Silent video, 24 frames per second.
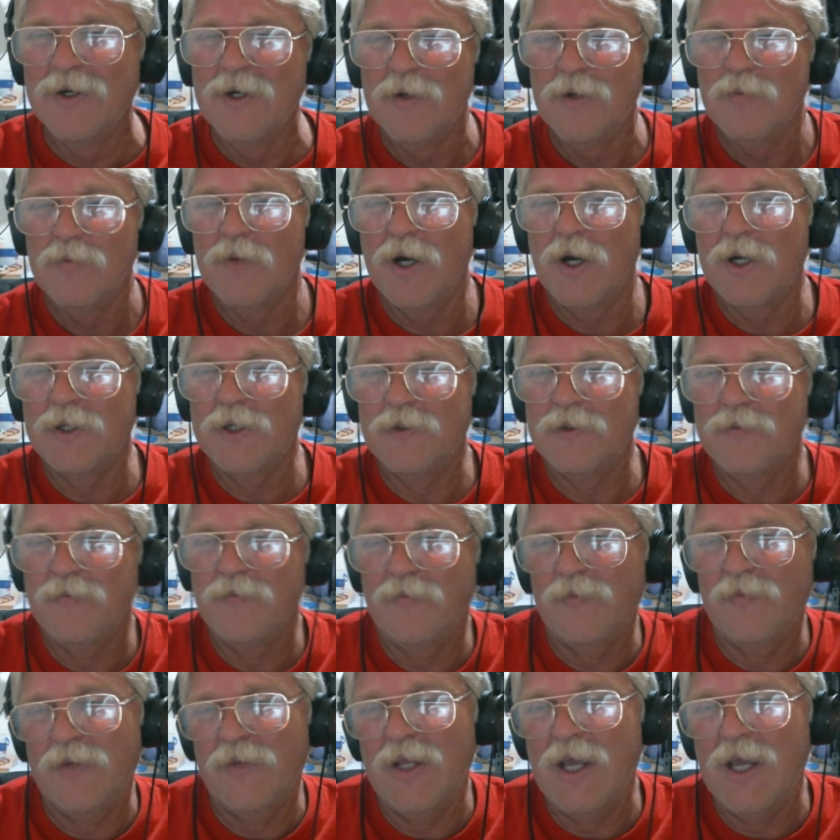But
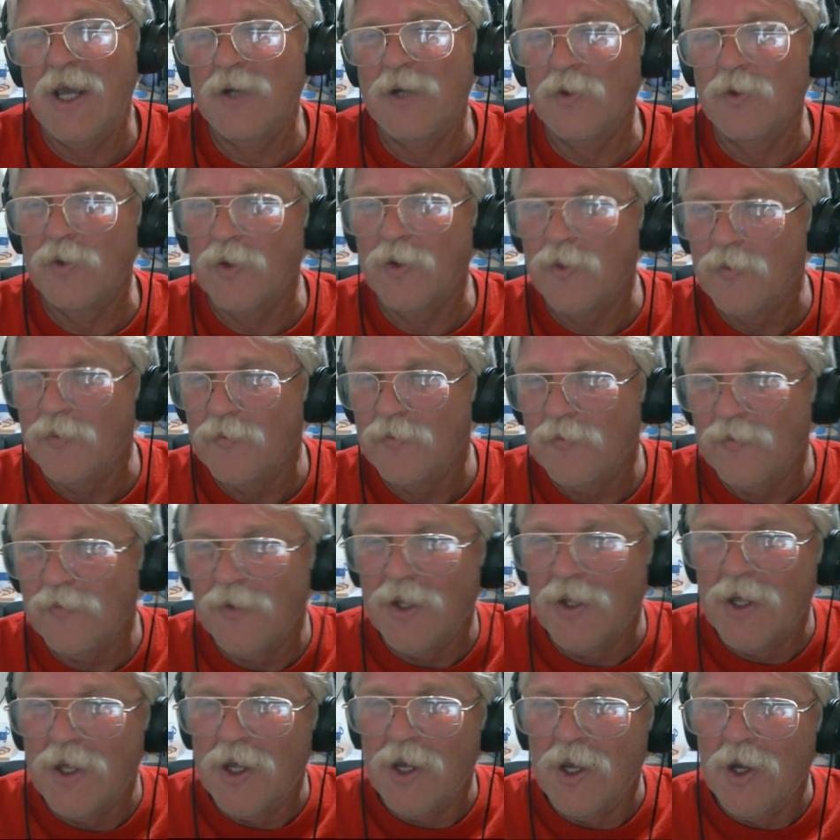I don't know.
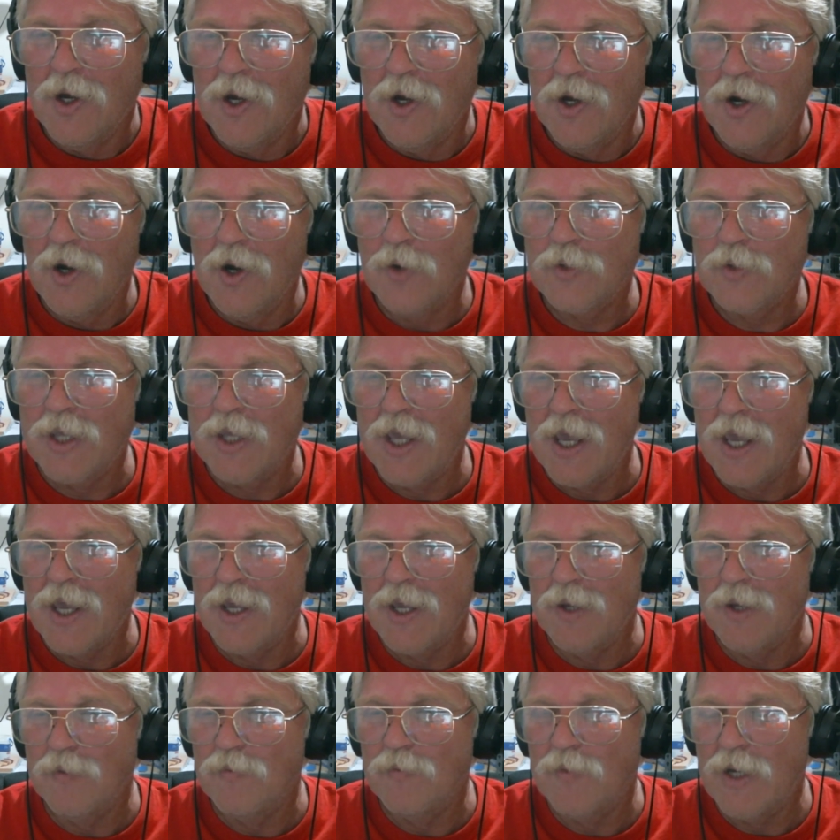
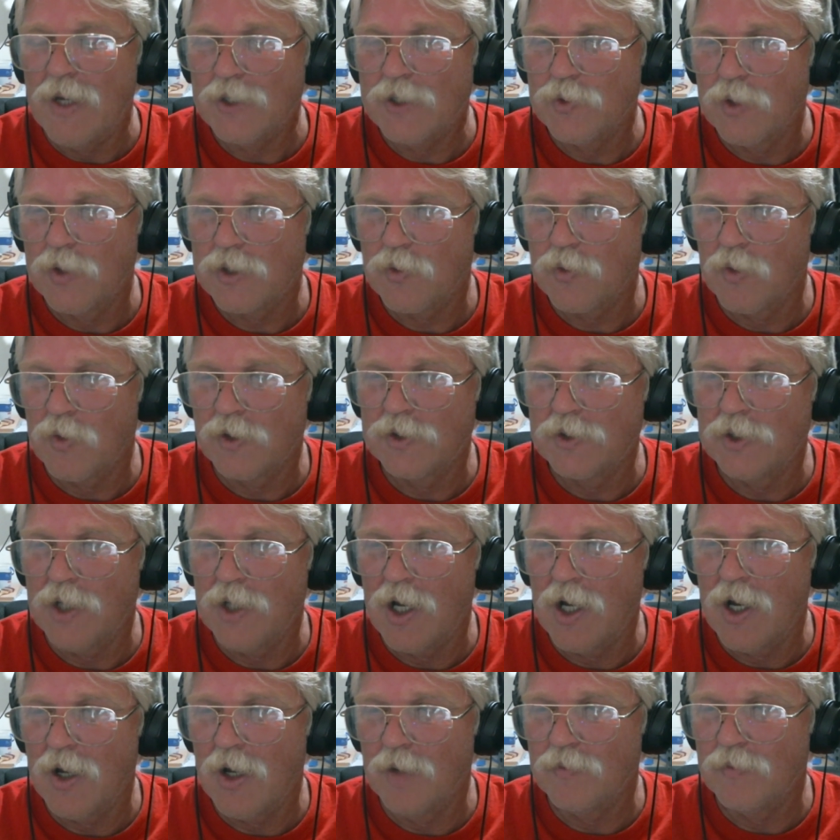Okay, Patrick's
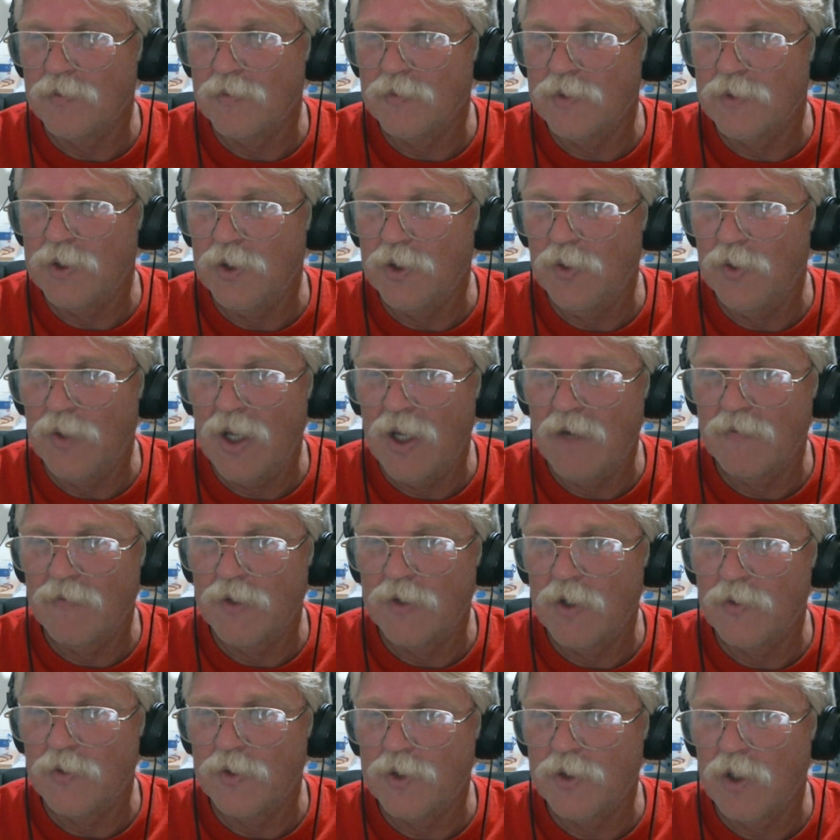Workshop, do you have
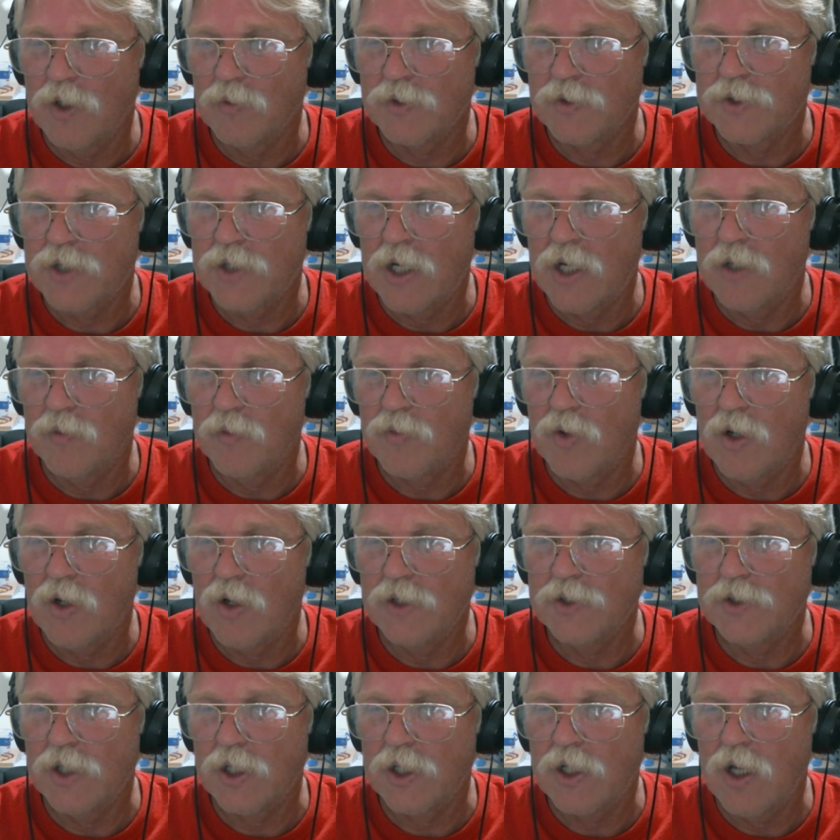another double-sided
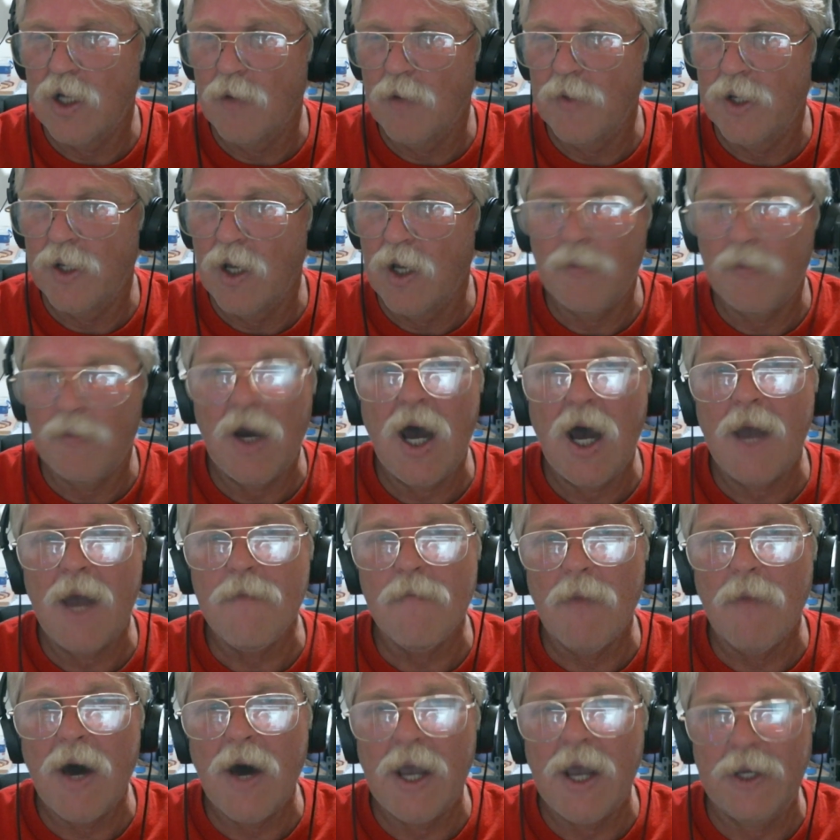project coming up? I
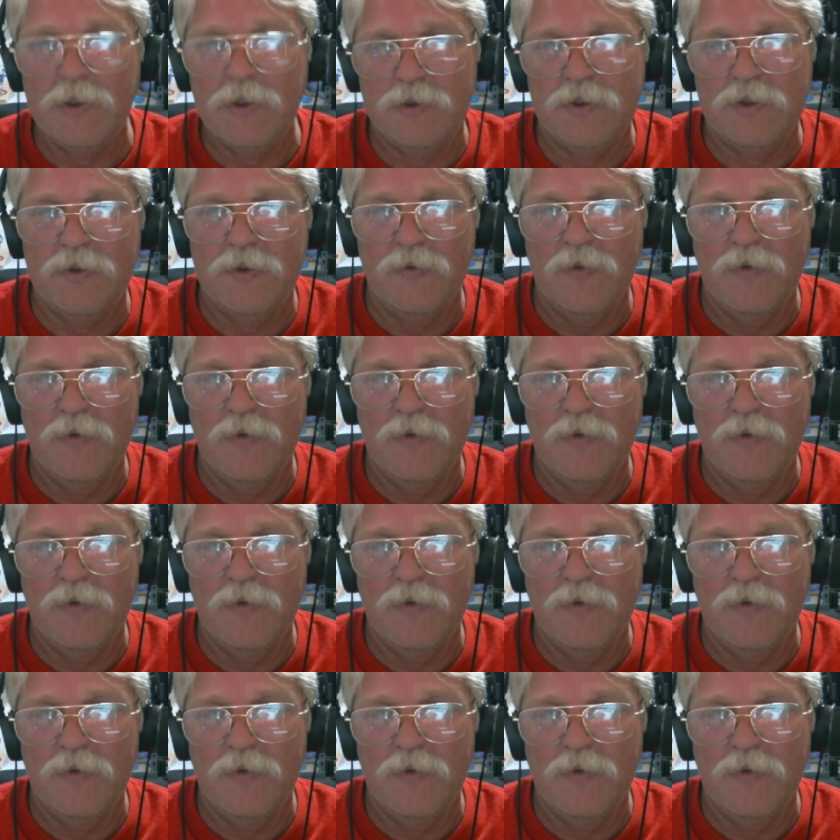might.